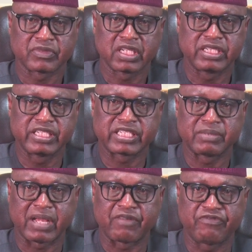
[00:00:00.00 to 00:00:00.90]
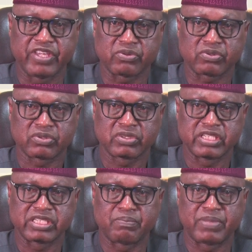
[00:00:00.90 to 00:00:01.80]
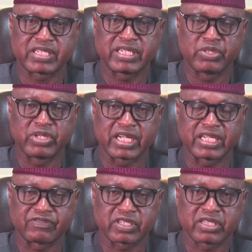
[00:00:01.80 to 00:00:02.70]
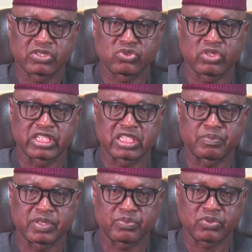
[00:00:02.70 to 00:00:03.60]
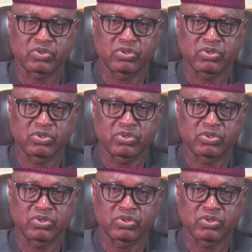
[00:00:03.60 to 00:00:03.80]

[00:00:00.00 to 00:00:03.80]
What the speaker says: This, in my view, is the best New Year gift to Ekiti people.